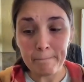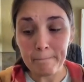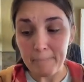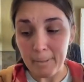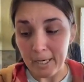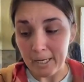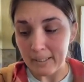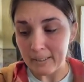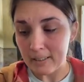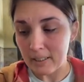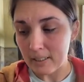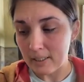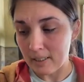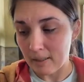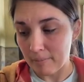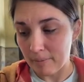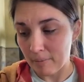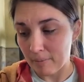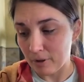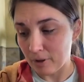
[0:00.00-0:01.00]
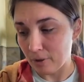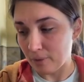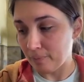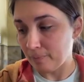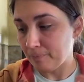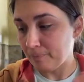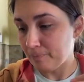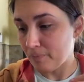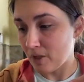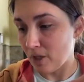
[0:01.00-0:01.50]
But some people do.
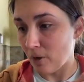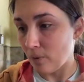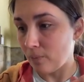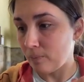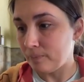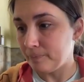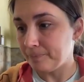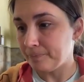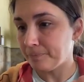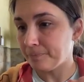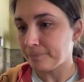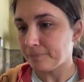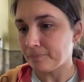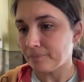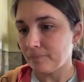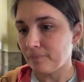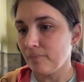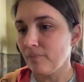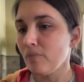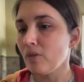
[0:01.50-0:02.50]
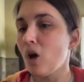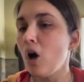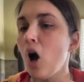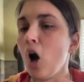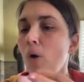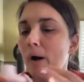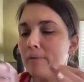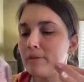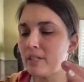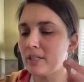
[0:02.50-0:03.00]
So,
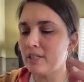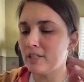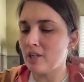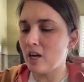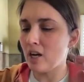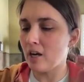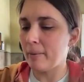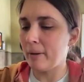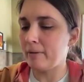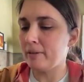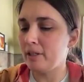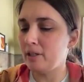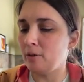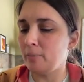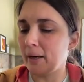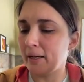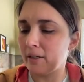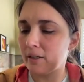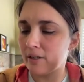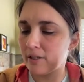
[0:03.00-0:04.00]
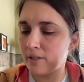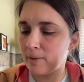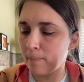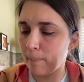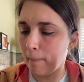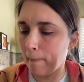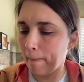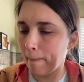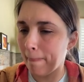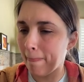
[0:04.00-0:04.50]
oh, I was going to talk about needle minders.
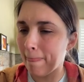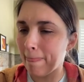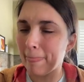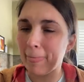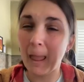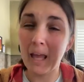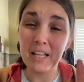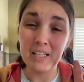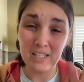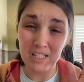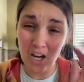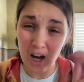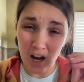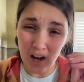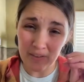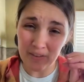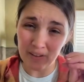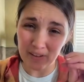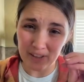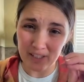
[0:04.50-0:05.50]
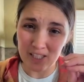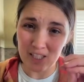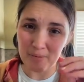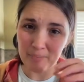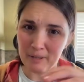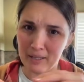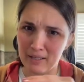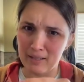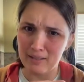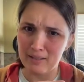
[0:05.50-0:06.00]
It's not on the list
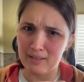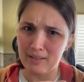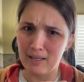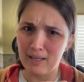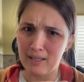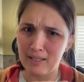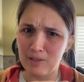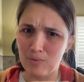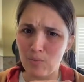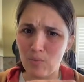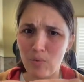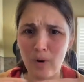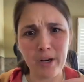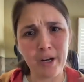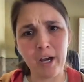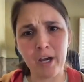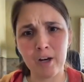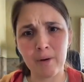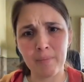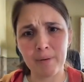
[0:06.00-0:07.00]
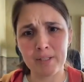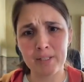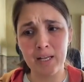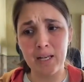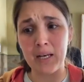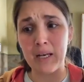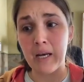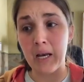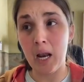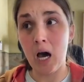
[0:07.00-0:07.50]
because it's
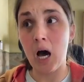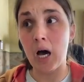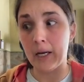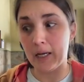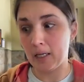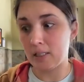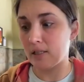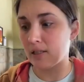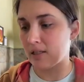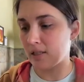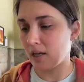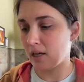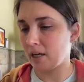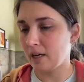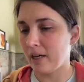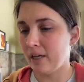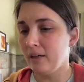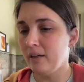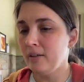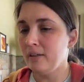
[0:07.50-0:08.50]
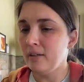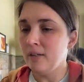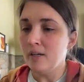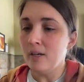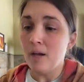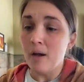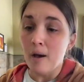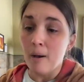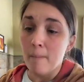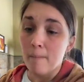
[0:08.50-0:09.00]
100% not necessary.
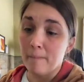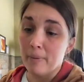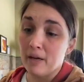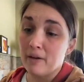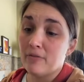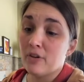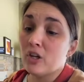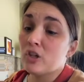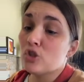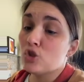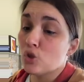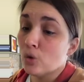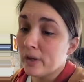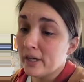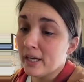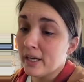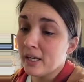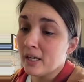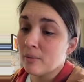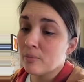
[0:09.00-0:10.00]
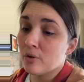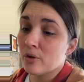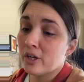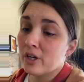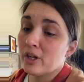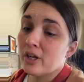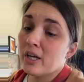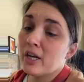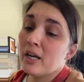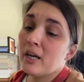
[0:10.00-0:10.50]
But if you're enjoying
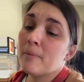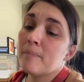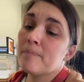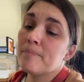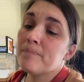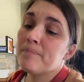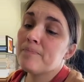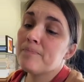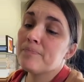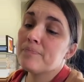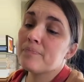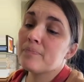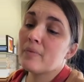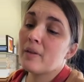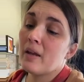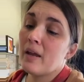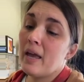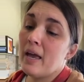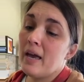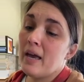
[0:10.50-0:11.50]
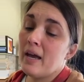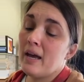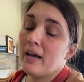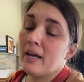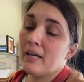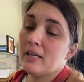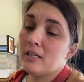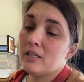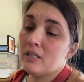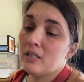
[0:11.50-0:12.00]
embroidery
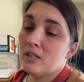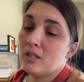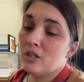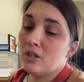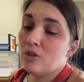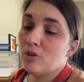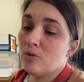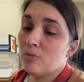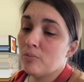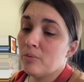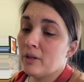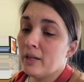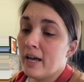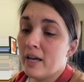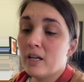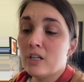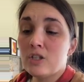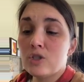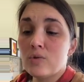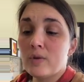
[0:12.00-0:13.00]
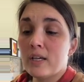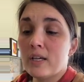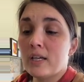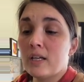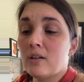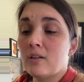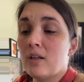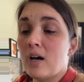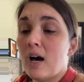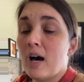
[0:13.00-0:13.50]
and you plan on doing
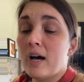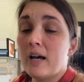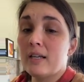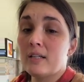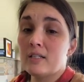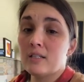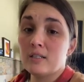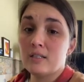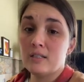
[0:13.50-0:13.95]
it a lot,